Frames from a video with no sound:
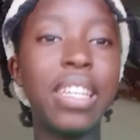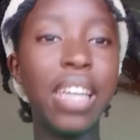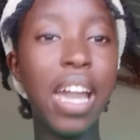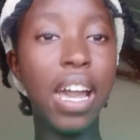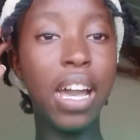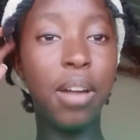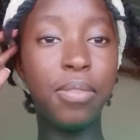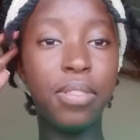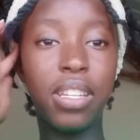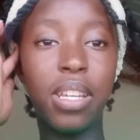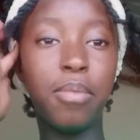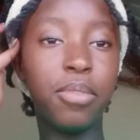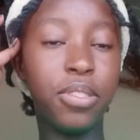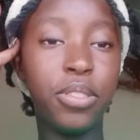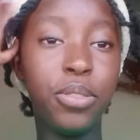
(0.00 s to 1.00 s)
I wasn't
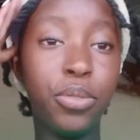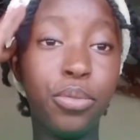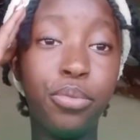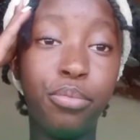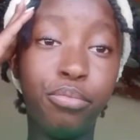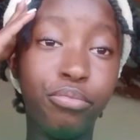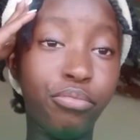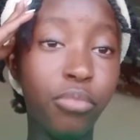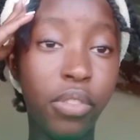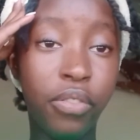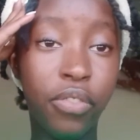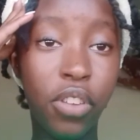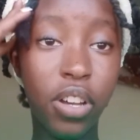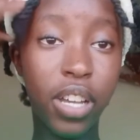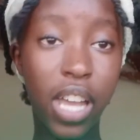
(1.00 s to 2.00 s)
able to
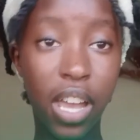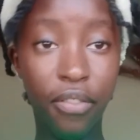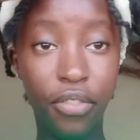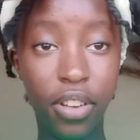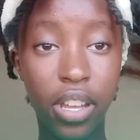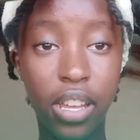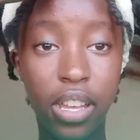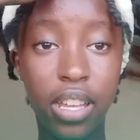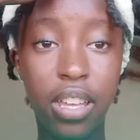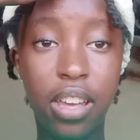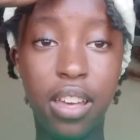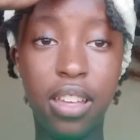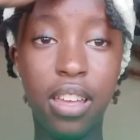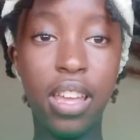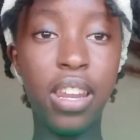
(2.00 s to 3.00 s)
vlog
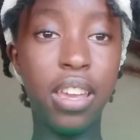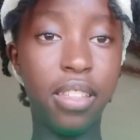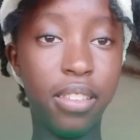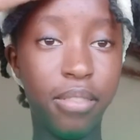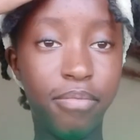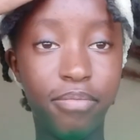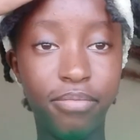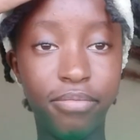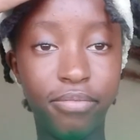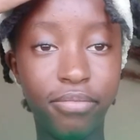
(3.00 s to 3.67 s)
any of them.